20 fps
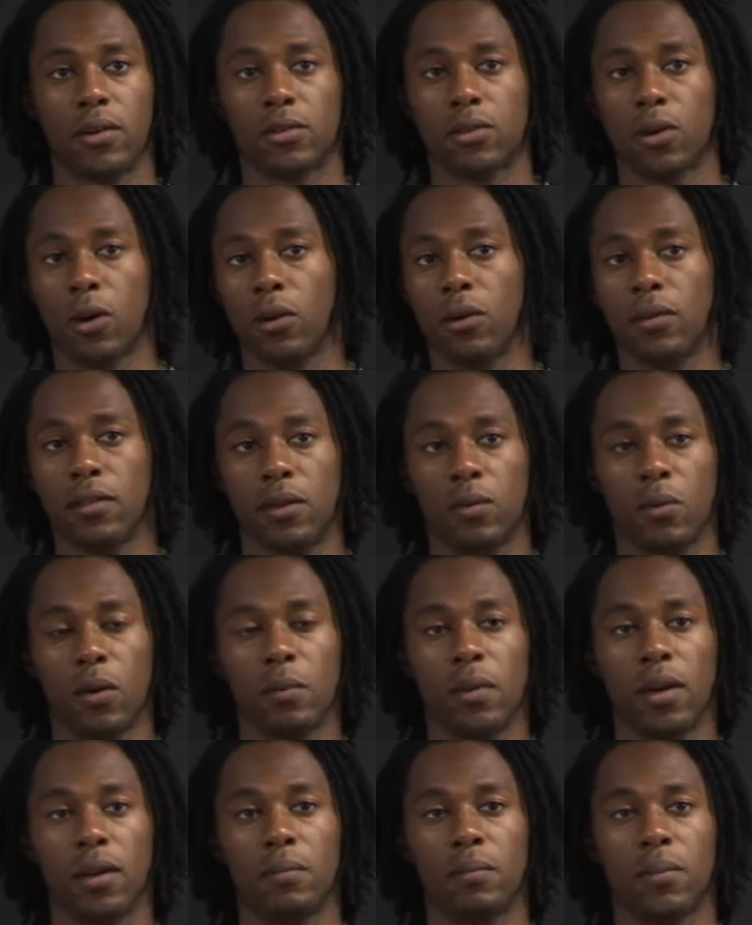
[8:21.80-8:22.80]
are taller than
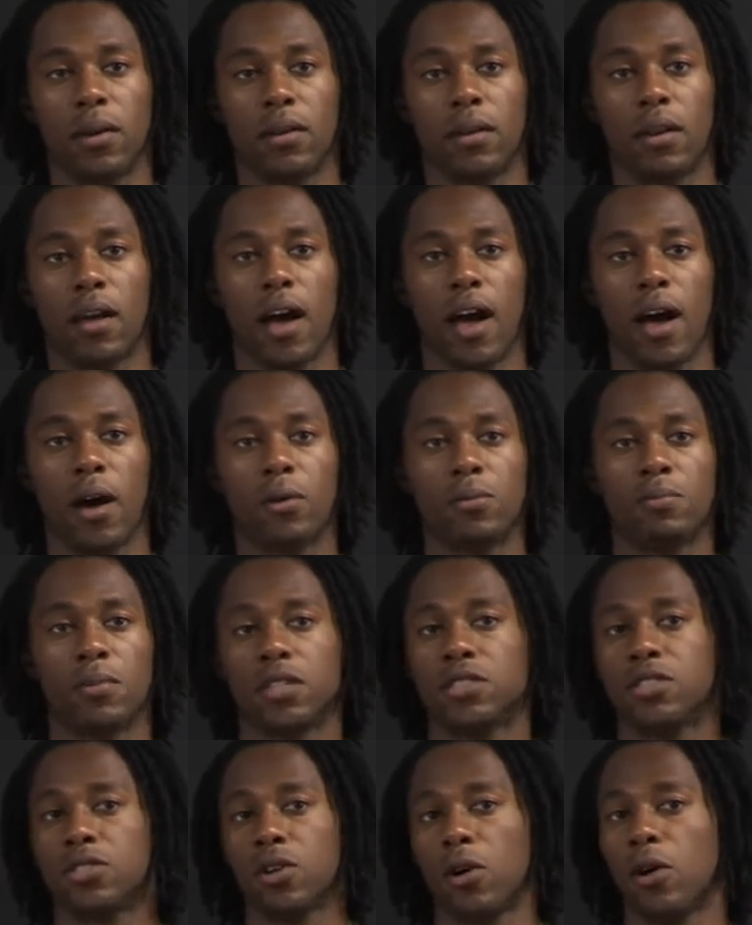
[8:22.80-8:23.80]
women, but how
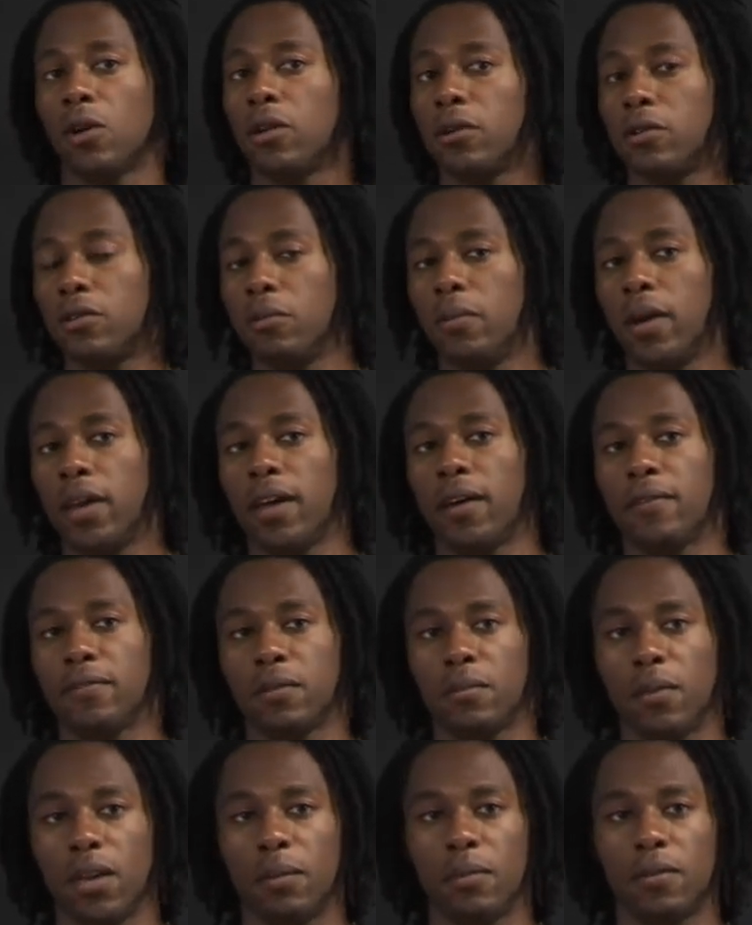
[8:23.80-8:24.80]
much taller do men have
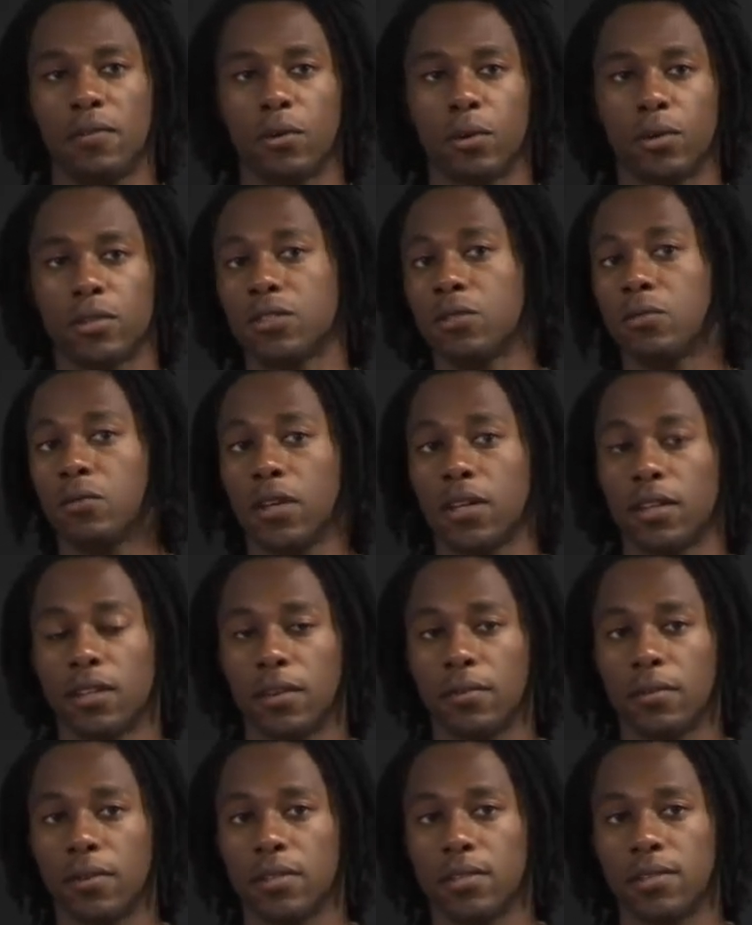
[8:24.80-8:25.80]
to be before it's a real
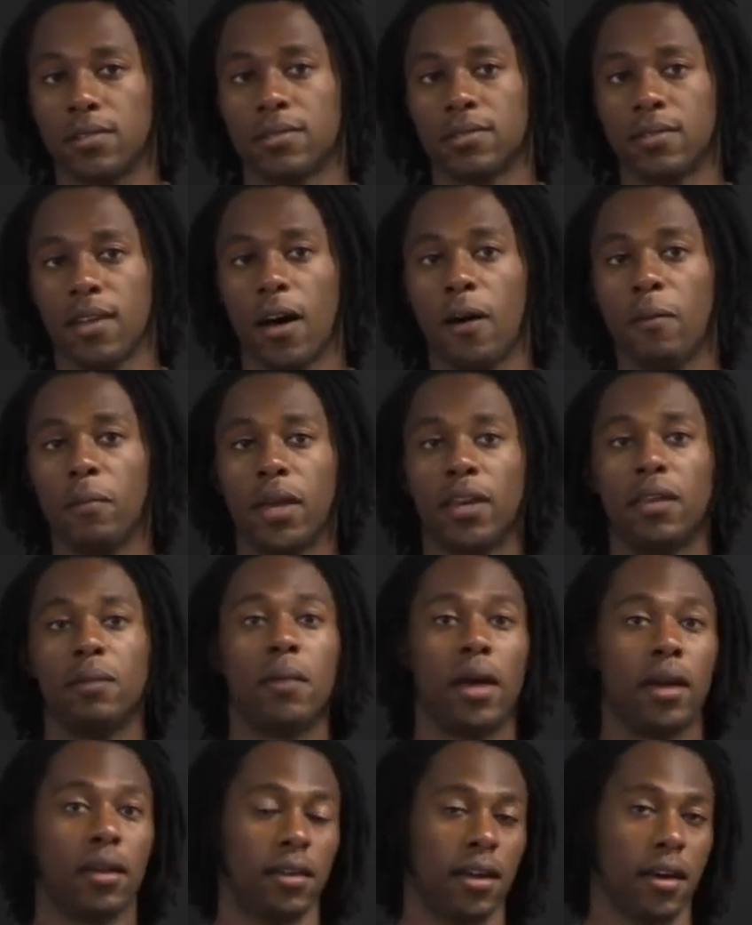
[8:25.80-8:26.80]
difference? How many
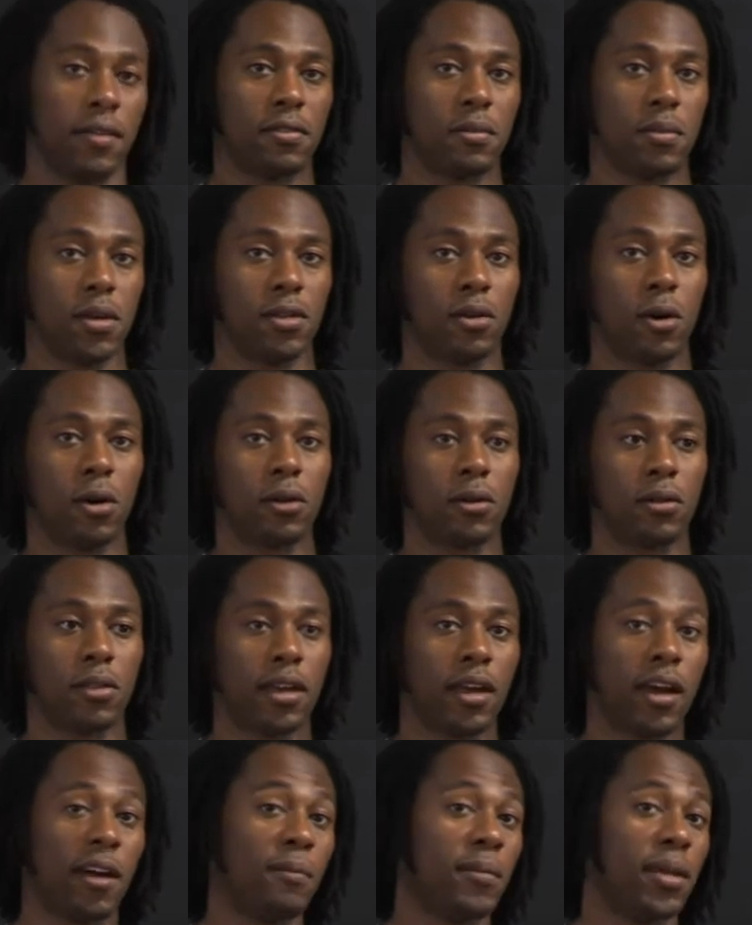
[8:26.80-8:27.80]
men have to be taller
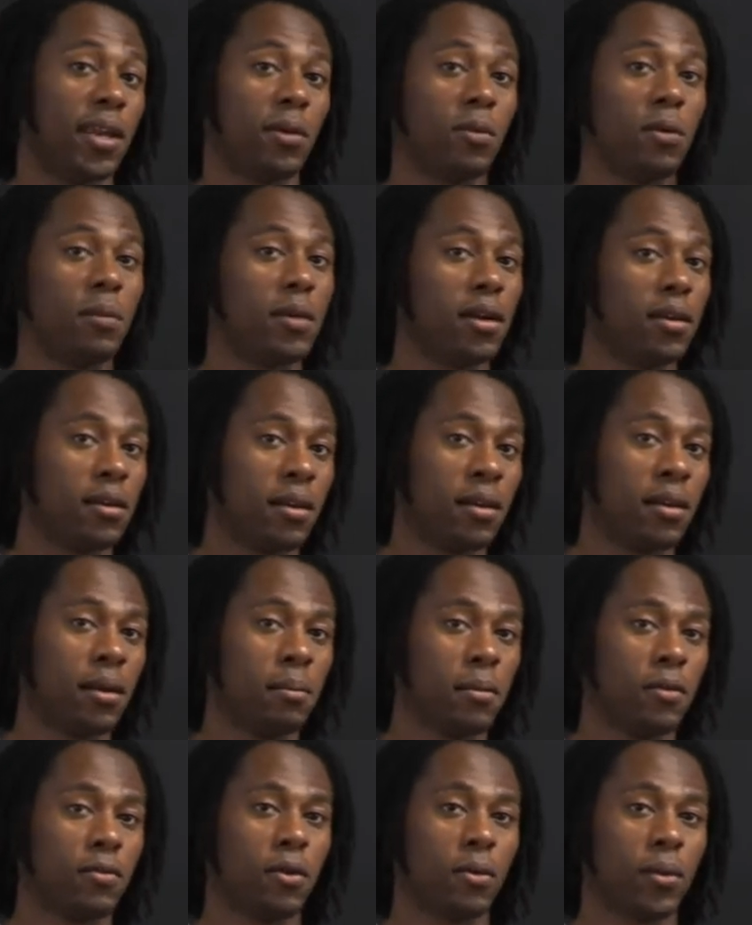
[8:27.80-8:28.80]
than how many women?
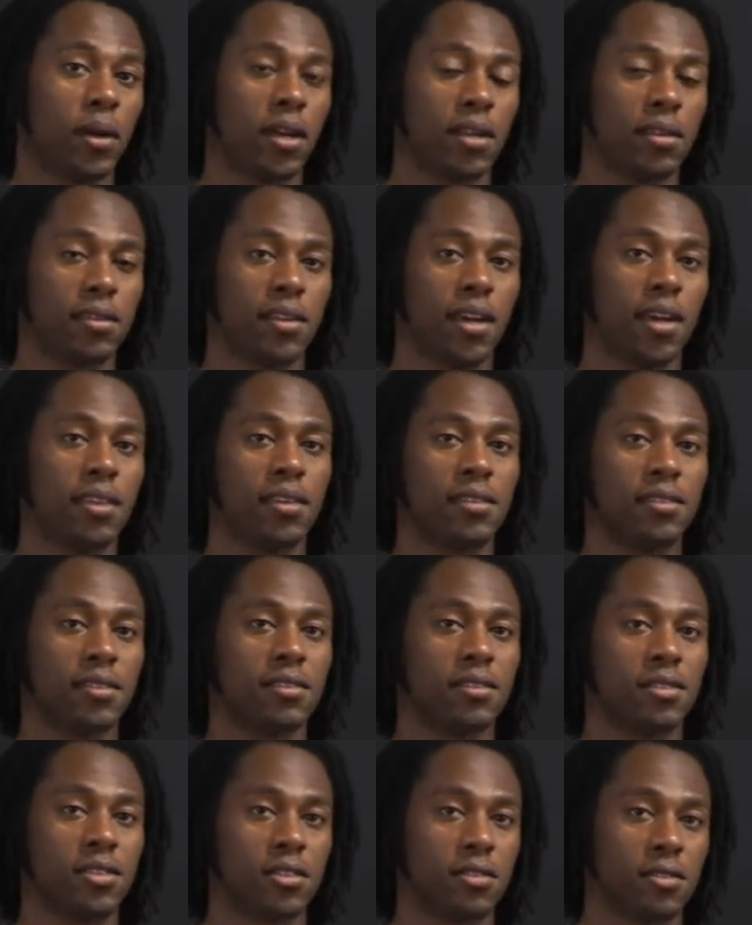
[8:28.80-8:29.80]
before we can say this
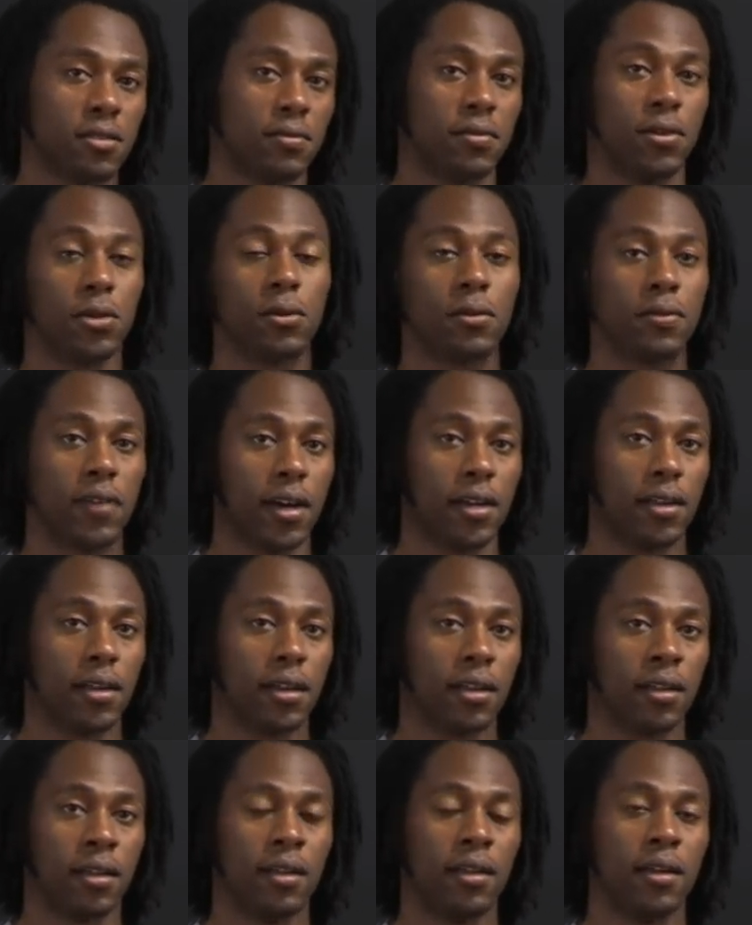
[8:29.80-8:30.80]
isn't just a fluke finding.